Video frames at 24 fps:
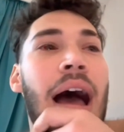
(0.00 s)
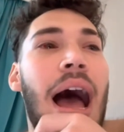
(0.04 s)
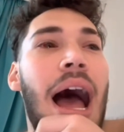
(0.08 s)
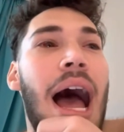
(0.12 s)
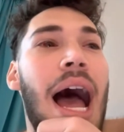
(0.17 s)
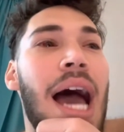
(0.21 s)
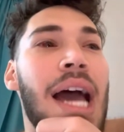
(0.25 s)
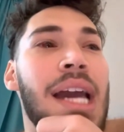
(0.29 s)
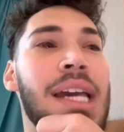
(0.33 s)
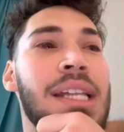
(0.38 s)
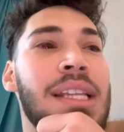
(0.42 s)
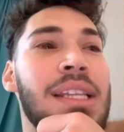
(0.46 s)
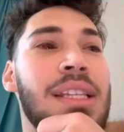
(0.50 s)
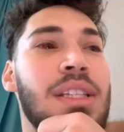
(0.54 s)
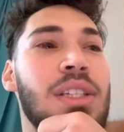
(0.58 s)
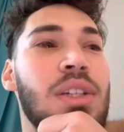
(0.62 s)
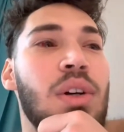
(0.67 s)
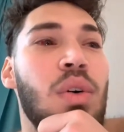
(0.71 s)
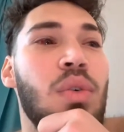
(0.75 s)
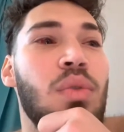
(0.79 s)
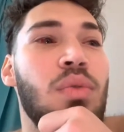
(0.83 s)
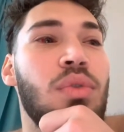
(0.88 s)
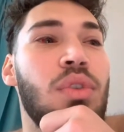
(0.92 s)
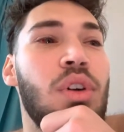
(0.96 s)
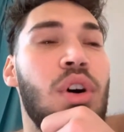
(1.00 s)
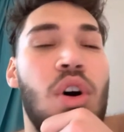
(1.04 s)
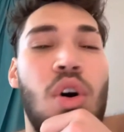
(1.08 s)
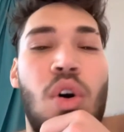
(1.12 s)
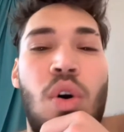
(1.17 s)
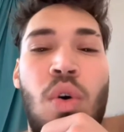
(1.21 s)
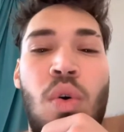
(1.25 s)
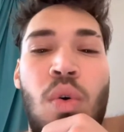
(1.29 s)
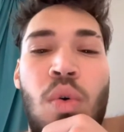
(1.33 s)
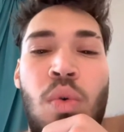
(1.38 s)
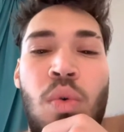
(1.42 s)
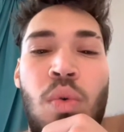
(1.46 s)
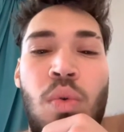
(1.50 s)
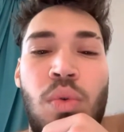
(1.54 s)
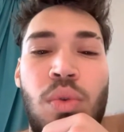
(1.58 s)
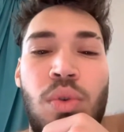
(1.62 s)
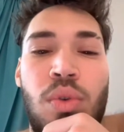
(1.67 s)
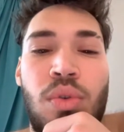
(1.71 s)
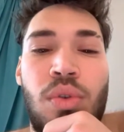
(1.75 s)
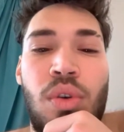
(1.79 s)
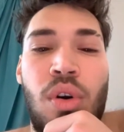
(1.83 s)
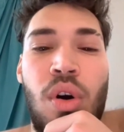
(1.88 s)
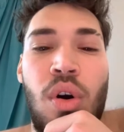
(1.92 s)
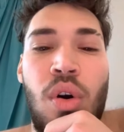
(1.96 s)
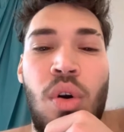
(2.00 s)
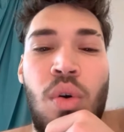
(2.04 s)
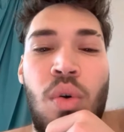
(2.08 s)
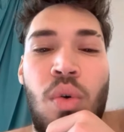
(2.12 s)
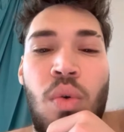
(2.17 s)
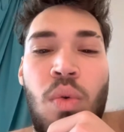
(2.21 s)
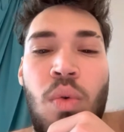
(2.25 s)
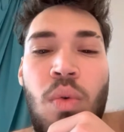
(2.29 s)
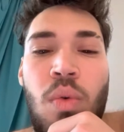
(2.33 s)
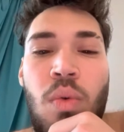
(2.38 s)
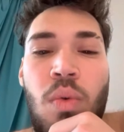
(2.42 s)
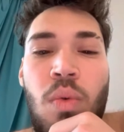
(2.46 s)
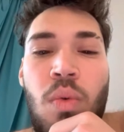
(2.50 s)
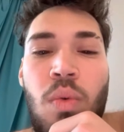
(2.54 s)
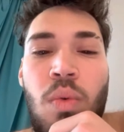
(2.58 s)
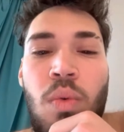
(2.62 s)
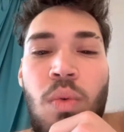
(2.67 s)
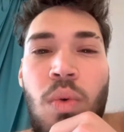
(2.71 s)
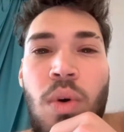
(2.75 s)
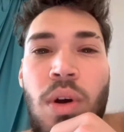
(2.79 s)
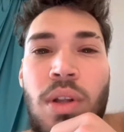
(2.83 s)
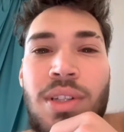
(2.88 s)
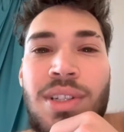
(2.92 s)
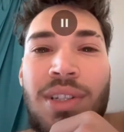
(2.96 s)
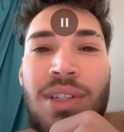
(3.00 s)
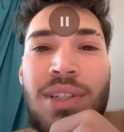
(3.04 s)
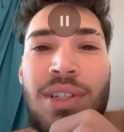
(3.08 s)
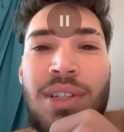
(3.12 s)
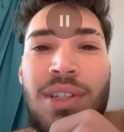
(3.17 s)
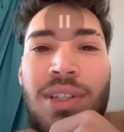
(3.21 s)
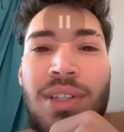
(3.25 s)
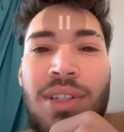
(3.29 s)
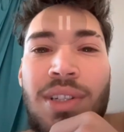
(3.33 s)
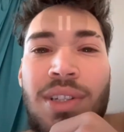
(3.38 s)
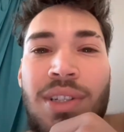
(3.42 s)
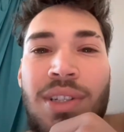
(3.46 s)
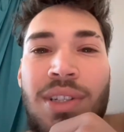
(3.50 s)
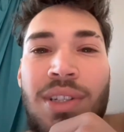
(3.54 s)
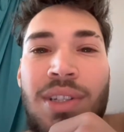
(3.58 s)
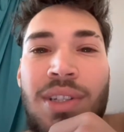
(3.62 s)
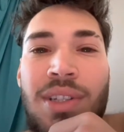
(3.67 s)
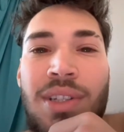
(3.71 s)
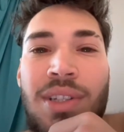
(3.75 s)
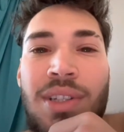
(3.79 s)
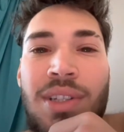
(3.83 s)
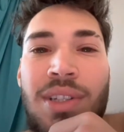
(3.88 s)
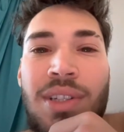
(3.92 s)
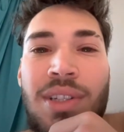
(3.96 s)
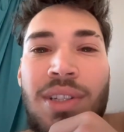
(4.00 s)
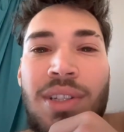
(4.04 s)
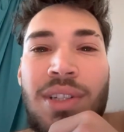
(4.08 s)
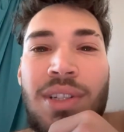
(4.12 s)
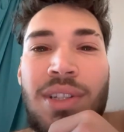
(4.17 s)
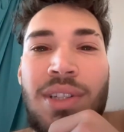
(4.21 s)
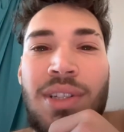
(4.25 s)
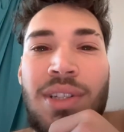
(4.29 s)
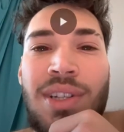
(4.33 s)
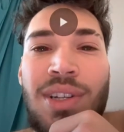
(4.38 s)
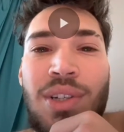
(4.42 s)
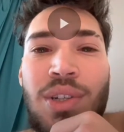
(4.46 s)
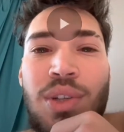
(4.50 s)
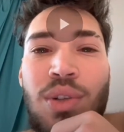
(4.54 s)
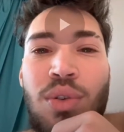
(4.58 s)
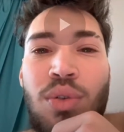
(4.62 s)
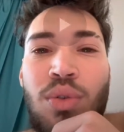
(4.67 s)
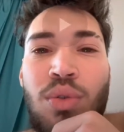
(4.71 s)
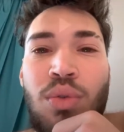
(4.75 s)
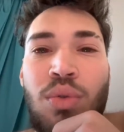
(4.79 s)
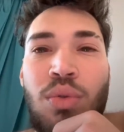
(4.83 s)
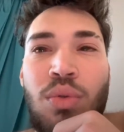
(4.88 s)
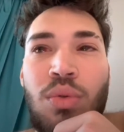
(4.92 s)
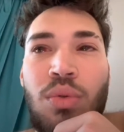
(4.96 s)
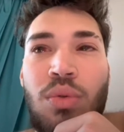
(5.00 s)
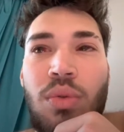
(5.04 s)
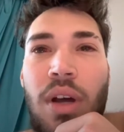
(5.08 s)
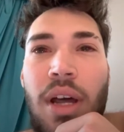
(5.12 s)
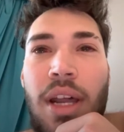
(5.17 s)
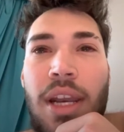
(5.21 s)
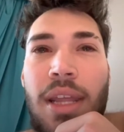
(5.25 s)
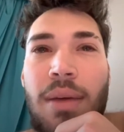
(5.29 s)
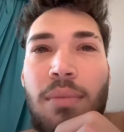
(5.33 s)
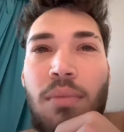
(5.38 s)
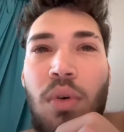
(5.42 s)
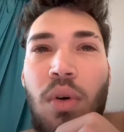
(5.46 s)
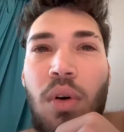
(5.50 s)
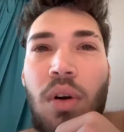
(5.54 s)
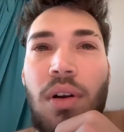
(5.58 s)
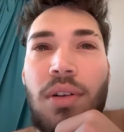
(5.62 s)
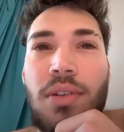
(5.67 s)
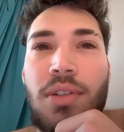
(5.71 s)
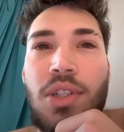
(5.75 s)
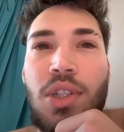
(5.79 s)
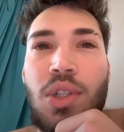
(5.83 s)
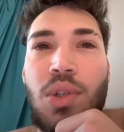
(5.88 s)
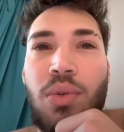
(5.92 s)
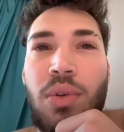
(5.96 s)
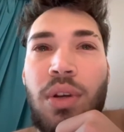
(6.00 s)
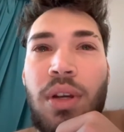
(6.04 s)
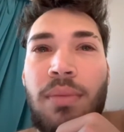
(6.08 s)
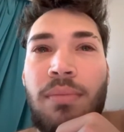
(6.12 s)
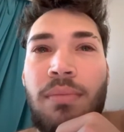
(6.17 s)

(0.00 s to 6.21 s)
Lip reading: I don't know, you know, what to you in a video game. Do anymore on stream.